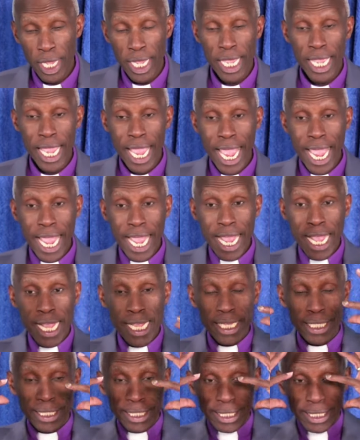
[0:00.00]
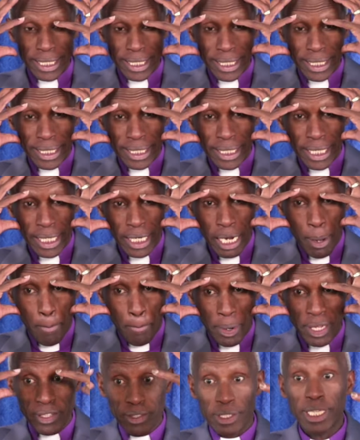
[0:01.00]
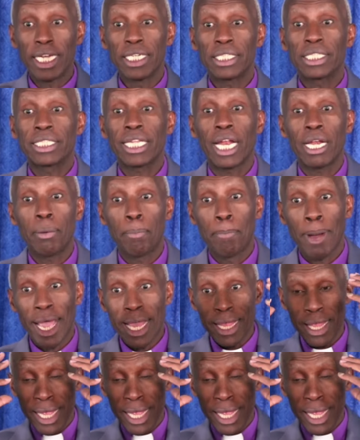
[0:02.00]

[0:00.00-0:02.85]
he is represented